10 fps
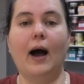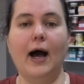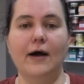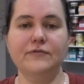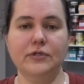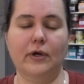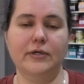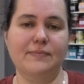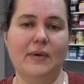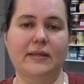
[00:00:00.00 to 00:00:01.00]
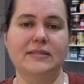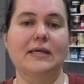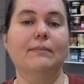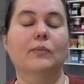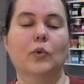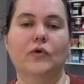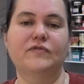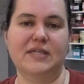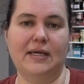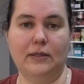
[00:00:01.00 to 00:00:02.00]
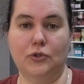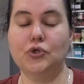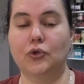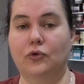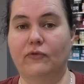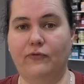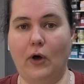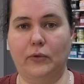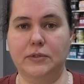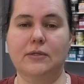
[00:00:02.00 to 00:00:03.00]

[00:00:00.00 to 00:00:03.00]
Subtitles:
After those months, it moves into the vault.